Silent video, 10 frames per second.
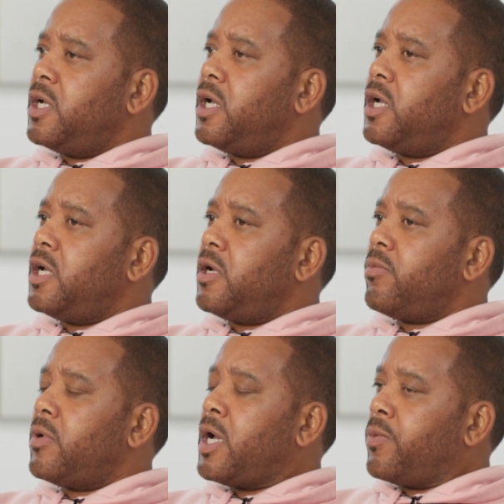
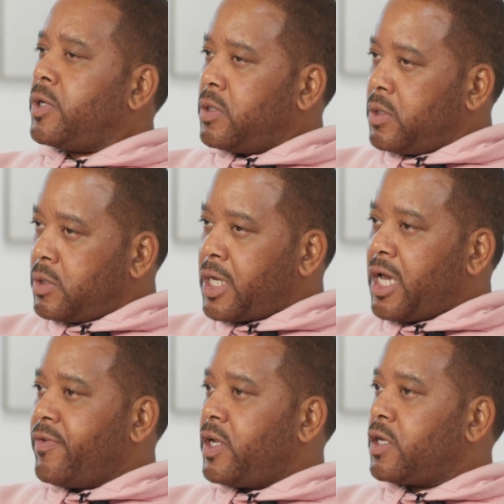I went
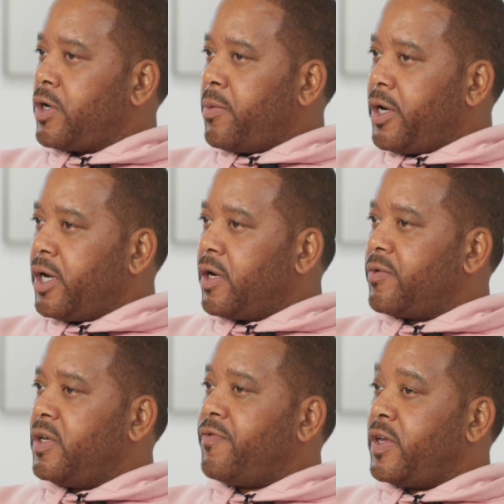diving at the Great Barrier
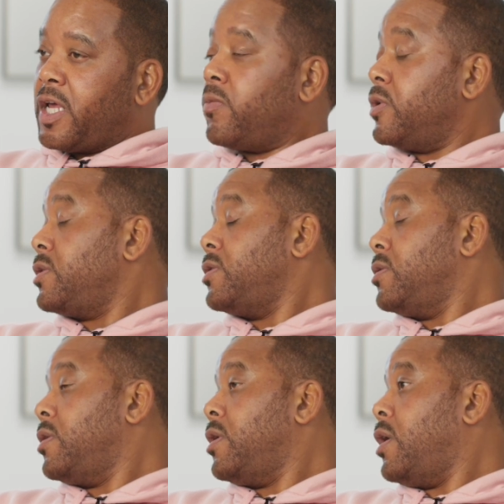Reef, and that was
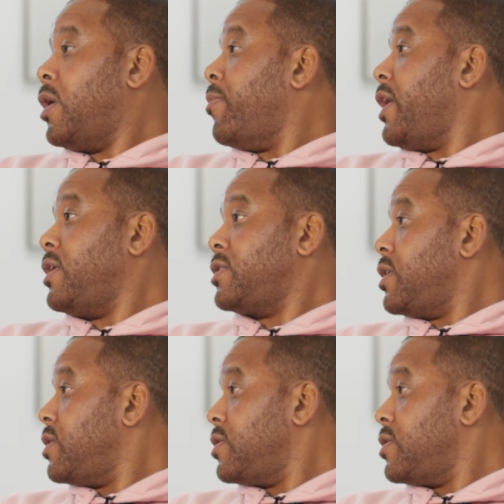amazing.